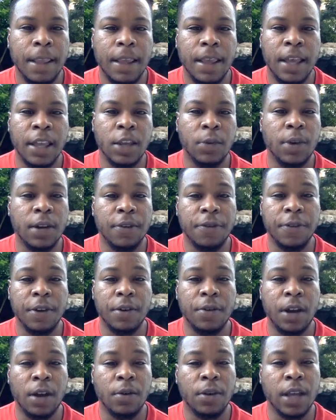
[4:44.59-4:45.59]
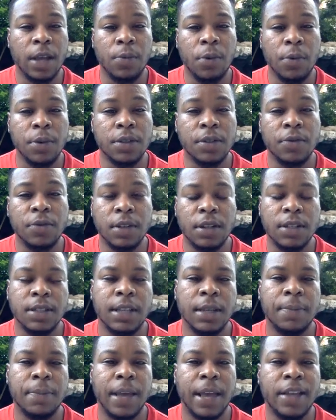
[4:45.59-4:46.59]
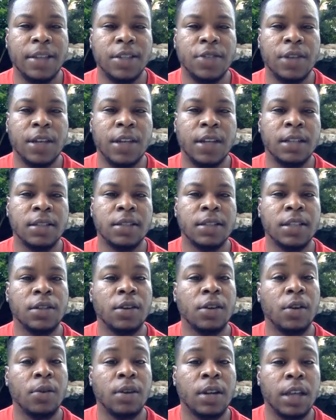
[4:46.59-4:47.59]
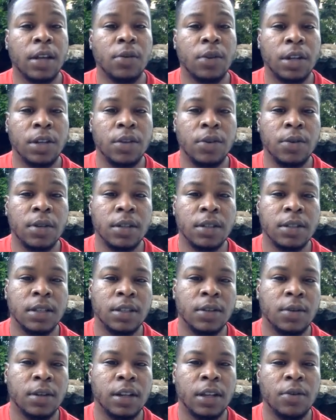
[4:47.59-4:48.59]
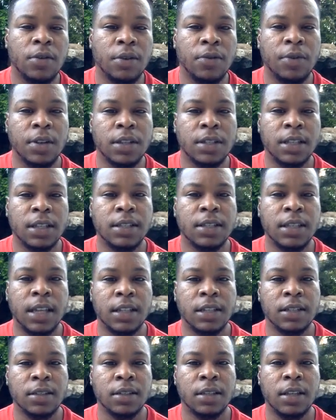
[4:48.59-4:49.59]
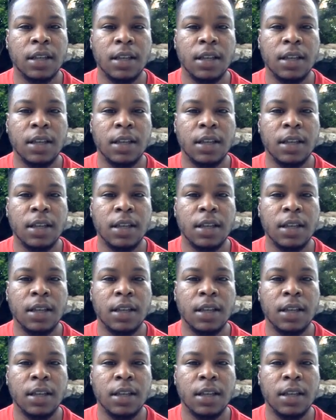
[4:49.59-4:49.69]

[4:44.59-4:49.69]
and you want to figure out, okay, what was the real estate past trainings, then you'll go click on the units and you'll click on the real estate section.